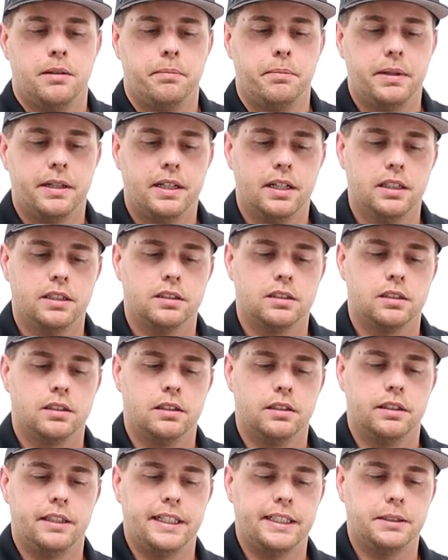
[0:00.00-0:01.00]
because
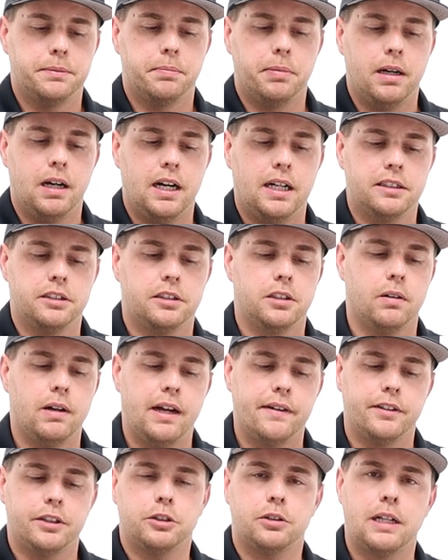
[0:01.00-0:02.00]
these pods don't
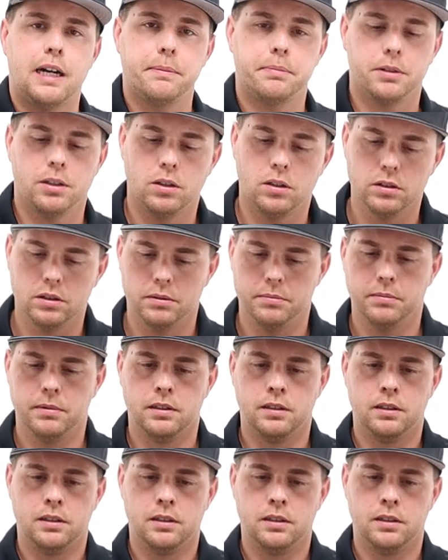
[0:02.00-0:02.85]
have a strap to hold them